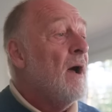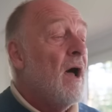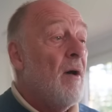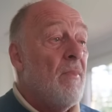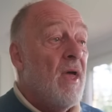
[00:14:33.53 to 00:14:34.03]

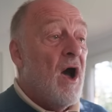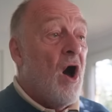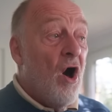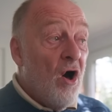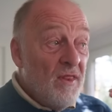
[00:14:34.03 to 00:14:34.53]
Um,
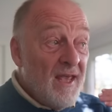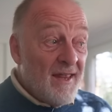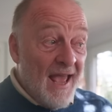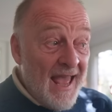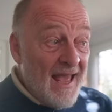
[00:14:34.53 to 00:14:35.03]
on the
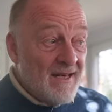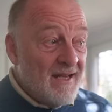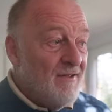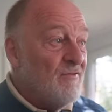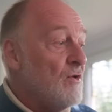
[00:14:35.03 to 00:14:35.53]
other hand,
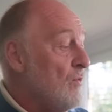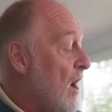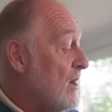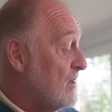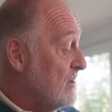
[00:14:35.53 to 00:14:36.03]
if you
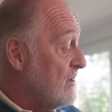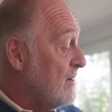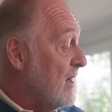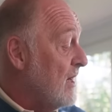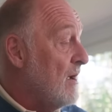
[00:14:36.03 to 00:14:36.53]
are
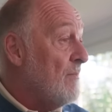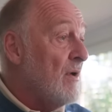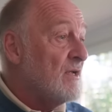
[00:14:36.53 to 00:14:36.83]
um,